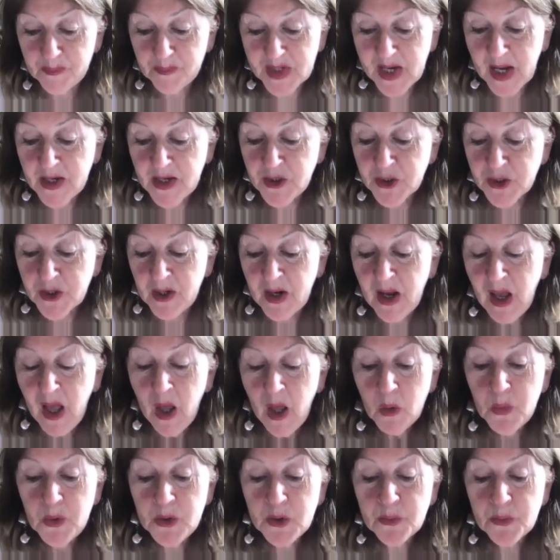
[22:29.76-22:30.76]
tension,
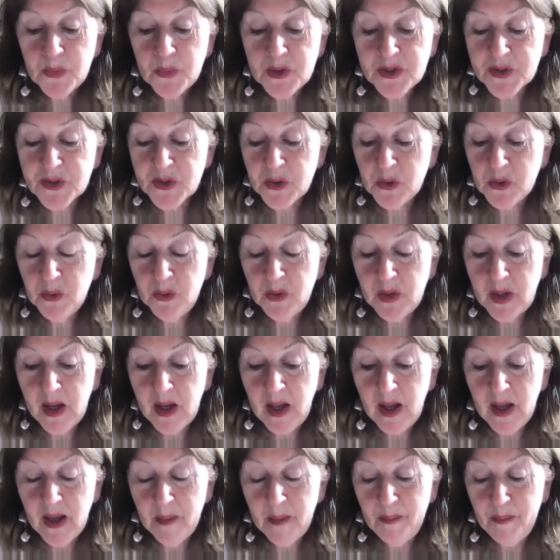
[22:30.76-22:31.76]
which would soon
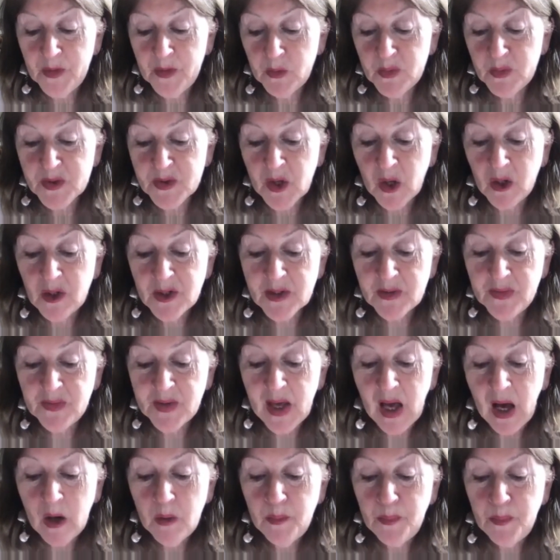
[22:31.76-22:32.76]
result in
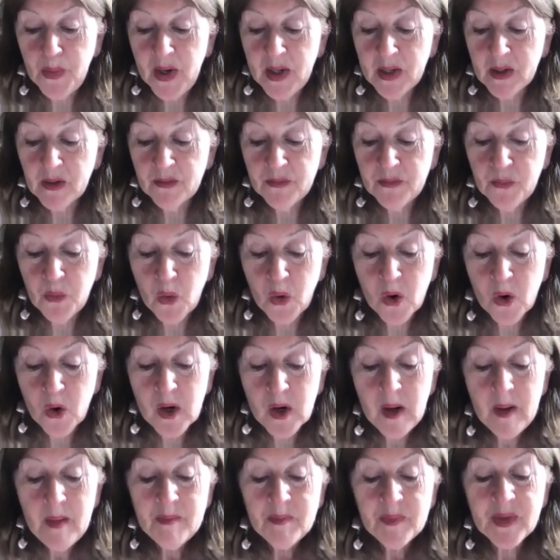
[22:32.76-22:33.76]
the outbreak of war,
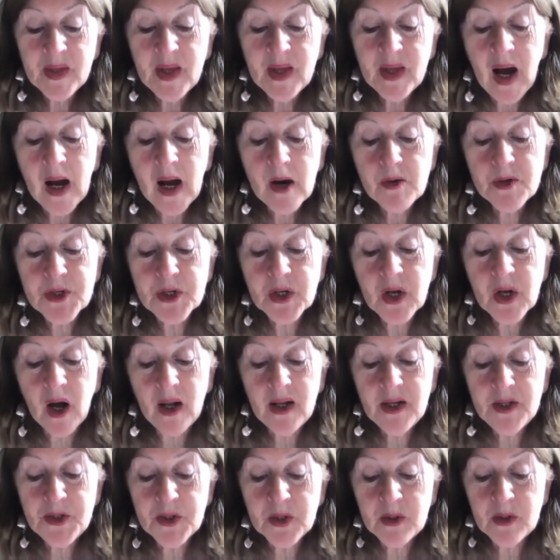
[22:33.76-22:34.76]
the Irish
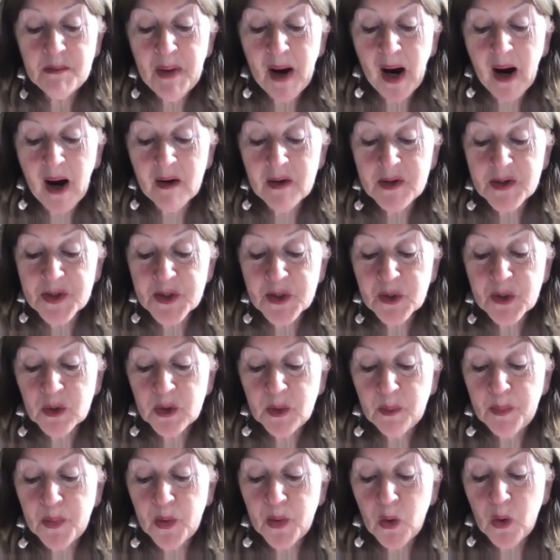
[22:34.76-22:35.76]
College in Paris took the
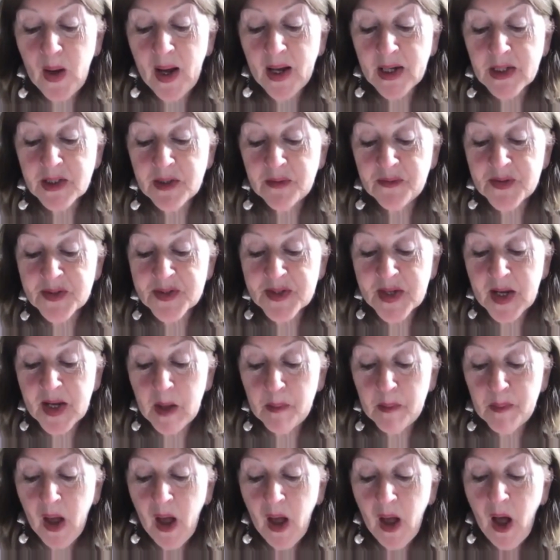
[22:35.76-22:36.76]
proactive
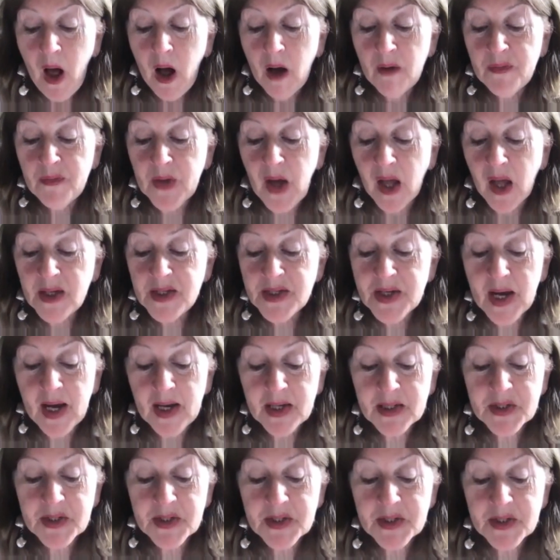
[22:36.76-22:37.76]
step of
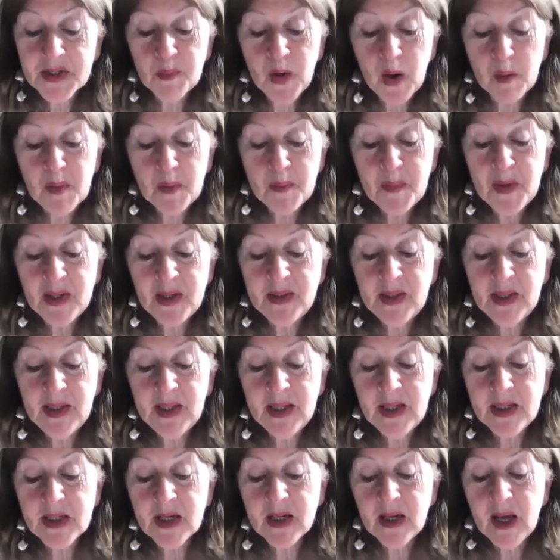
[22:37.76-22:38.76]
contacting probably the
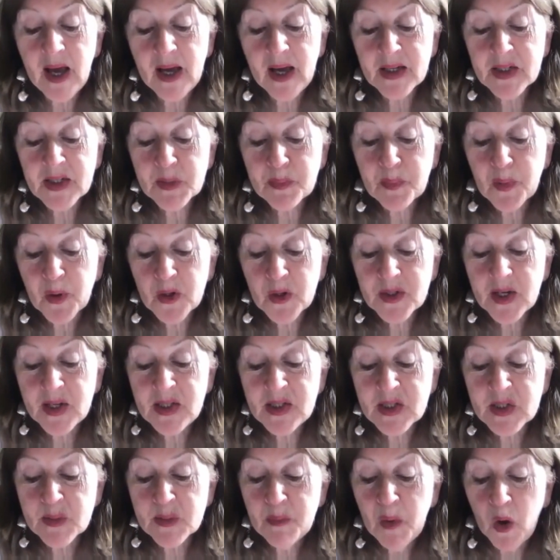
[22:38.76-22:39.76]
leading expert in
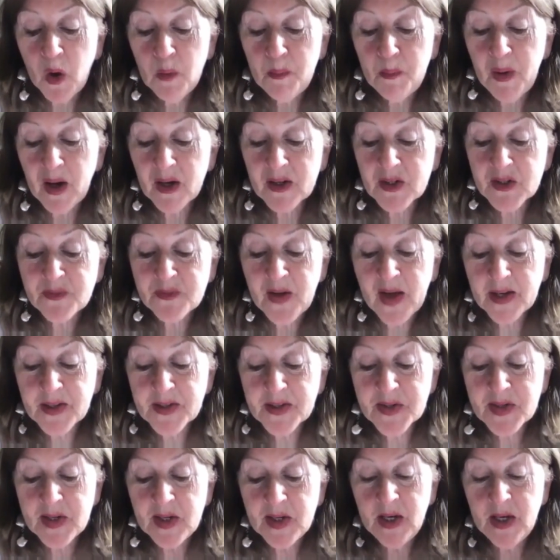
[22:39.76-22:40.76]
smallpox
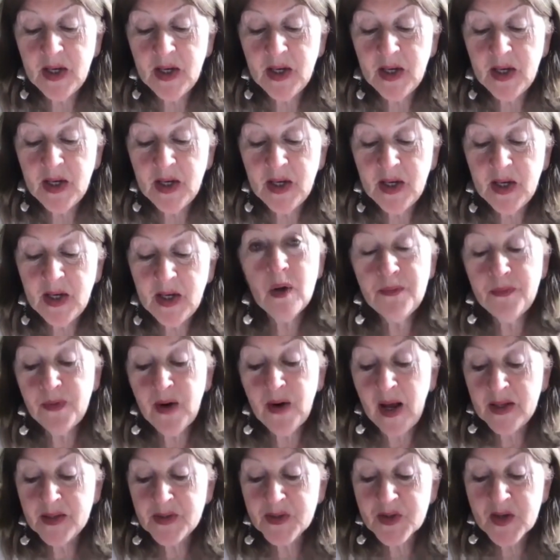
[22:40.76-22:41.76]
vaccine in all of
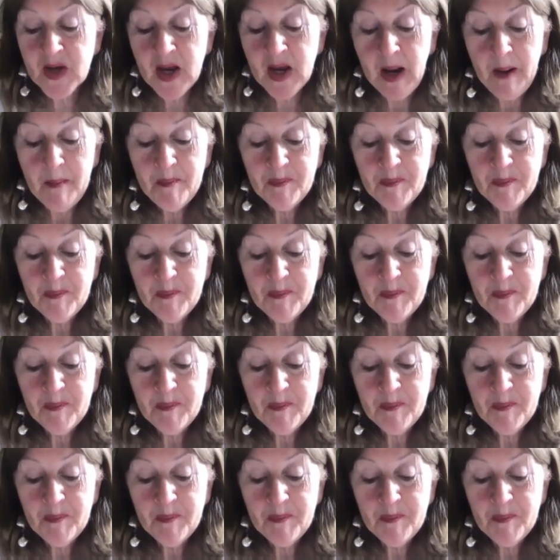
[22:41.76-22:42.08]
France,